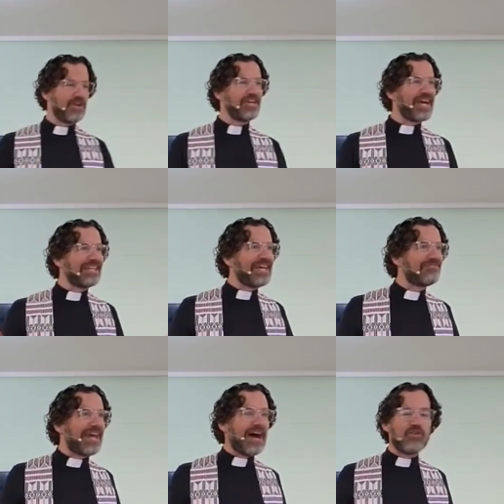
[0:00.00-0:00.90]
know, he got
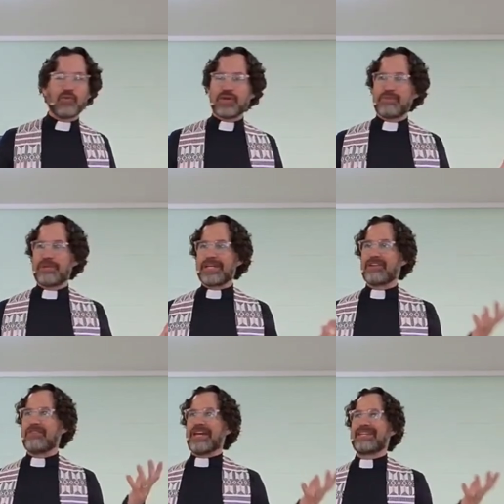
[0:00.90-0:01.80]
left out when the big
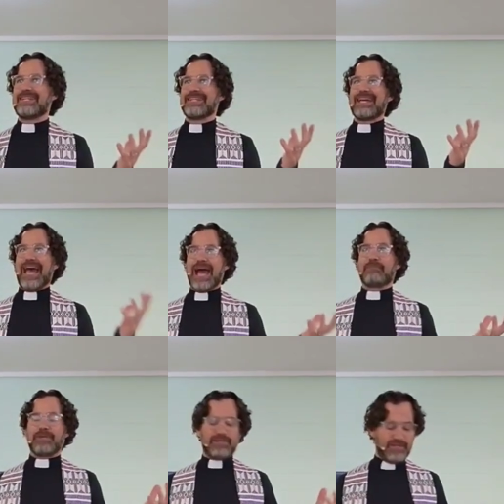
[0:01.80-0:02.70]
event
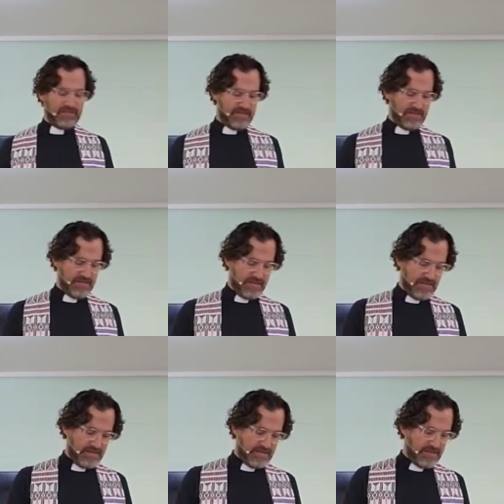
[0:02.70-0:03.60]
happened.
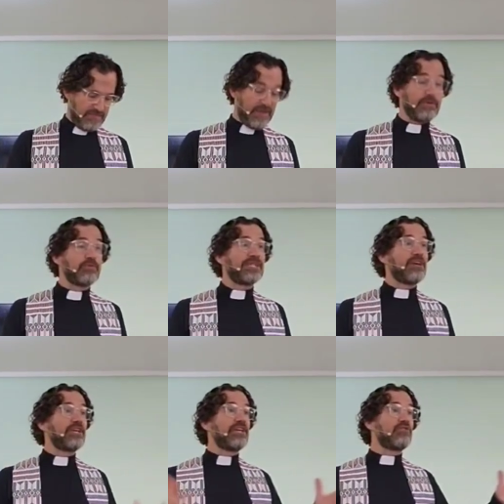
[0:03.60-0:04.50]
Maybe he was
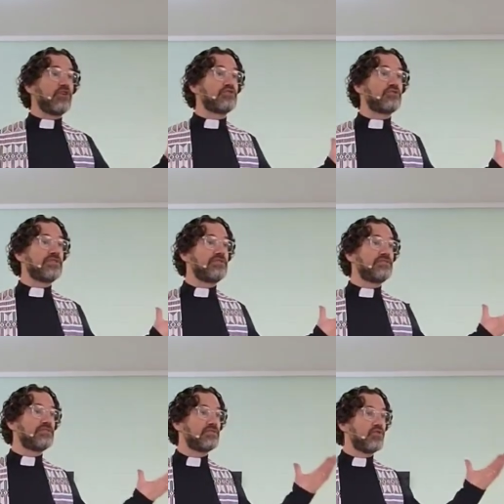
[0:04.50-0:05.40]
out getting
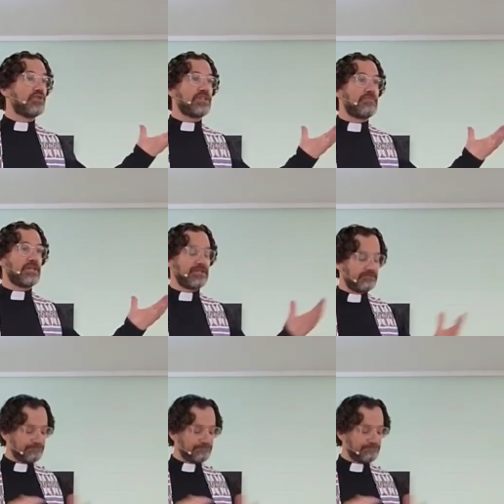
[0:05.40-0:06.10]
groceries or something.